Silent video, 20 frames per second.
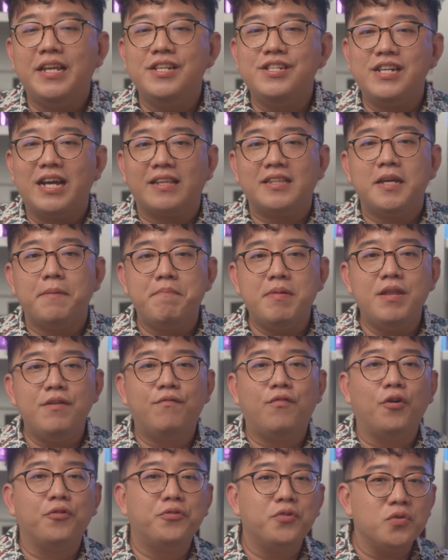ejector pin
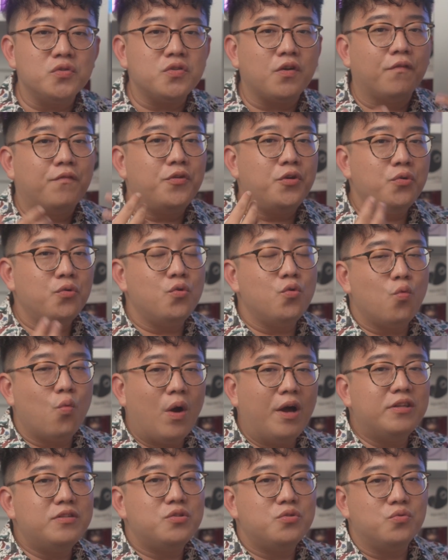for those of you who
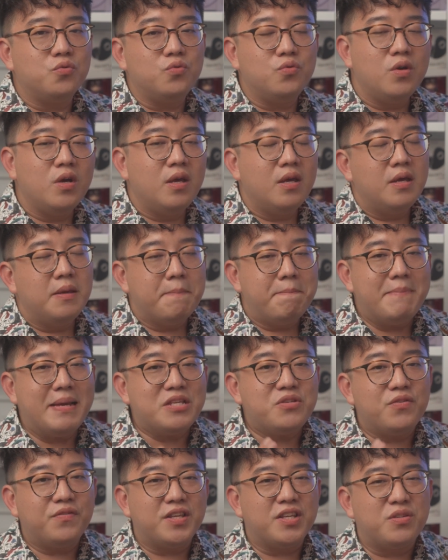want to
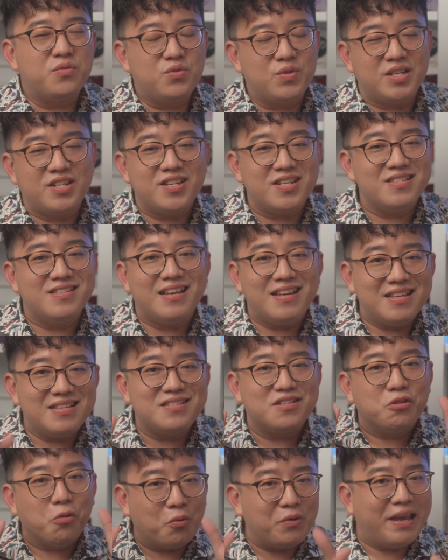mess with the switches that
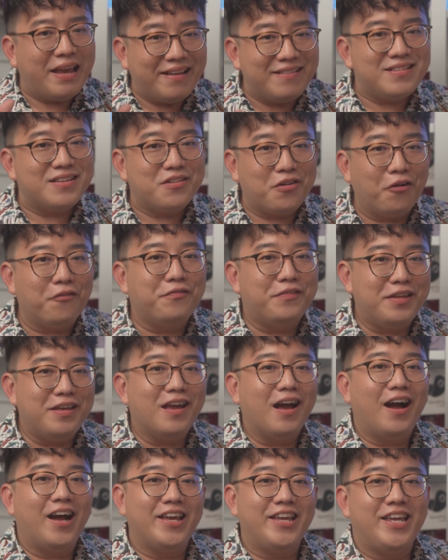is located on the
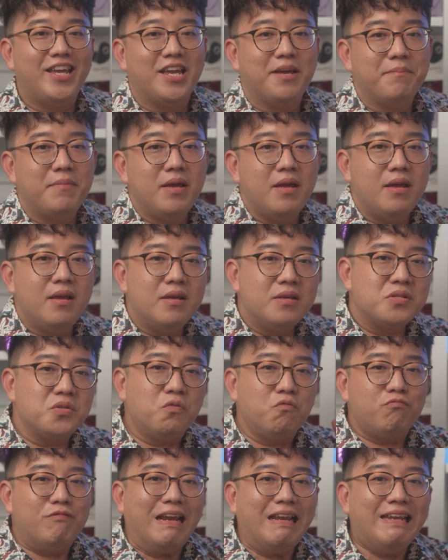IEM.
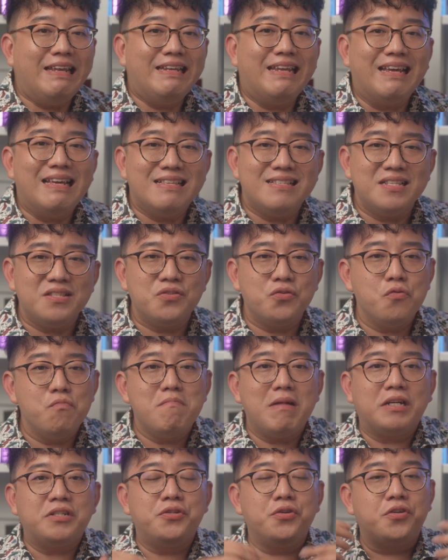So really, there isn't too
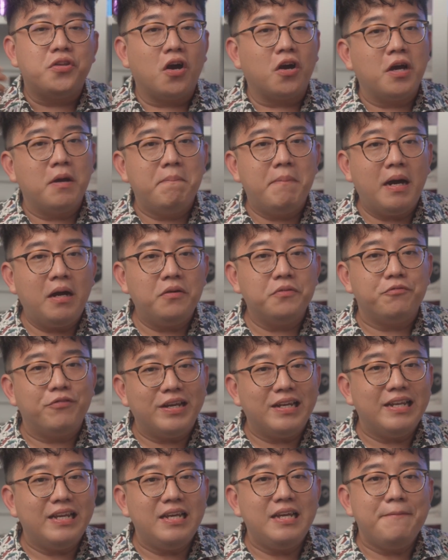much to talk about,
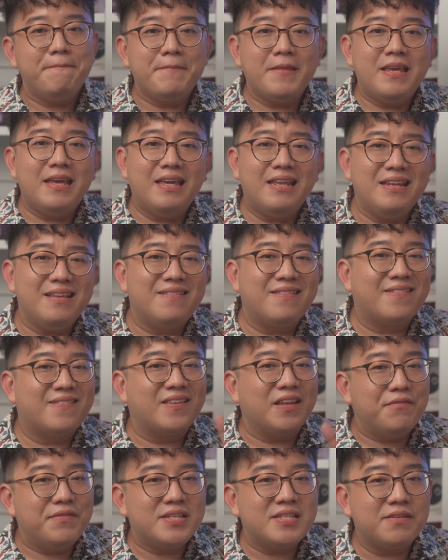really. It is
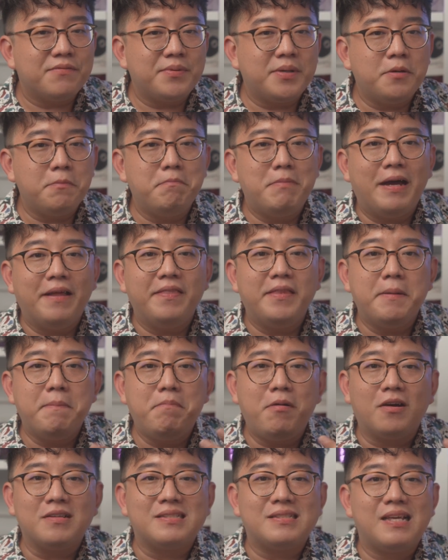serviceable, but the
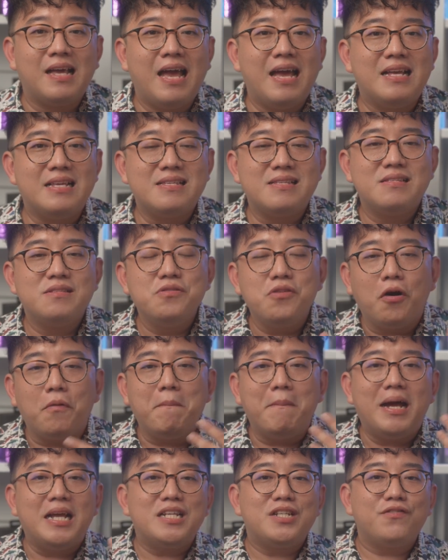box has not
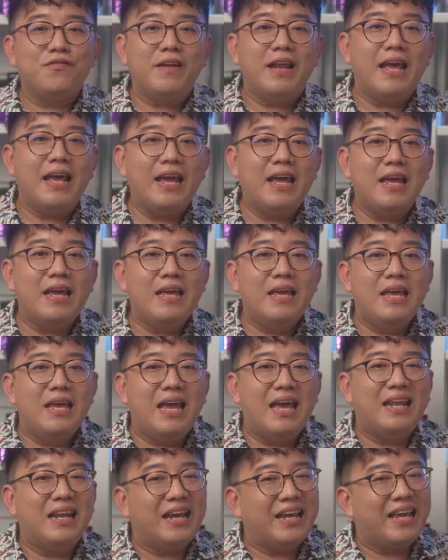much flair,
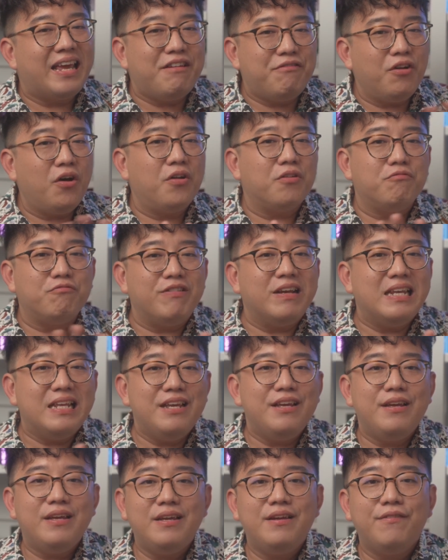and I cannot
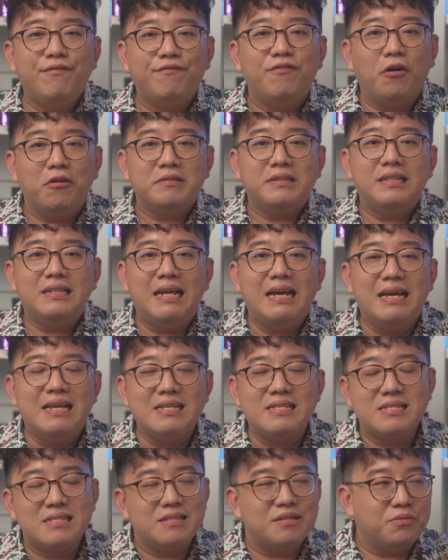really fault it
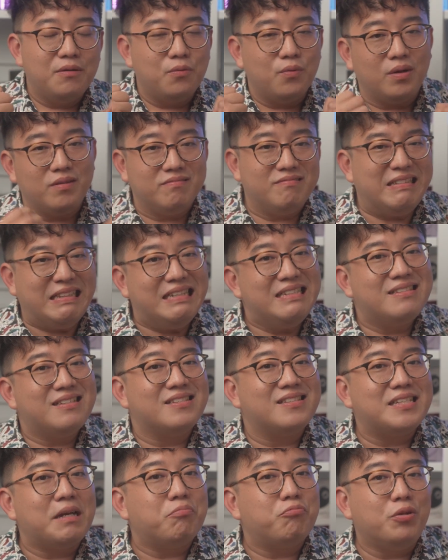as, well, these are
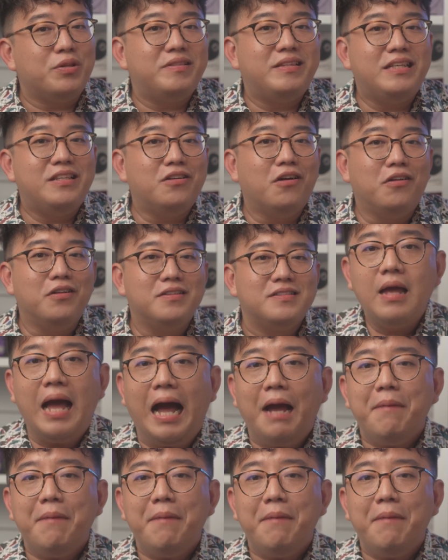sub $20.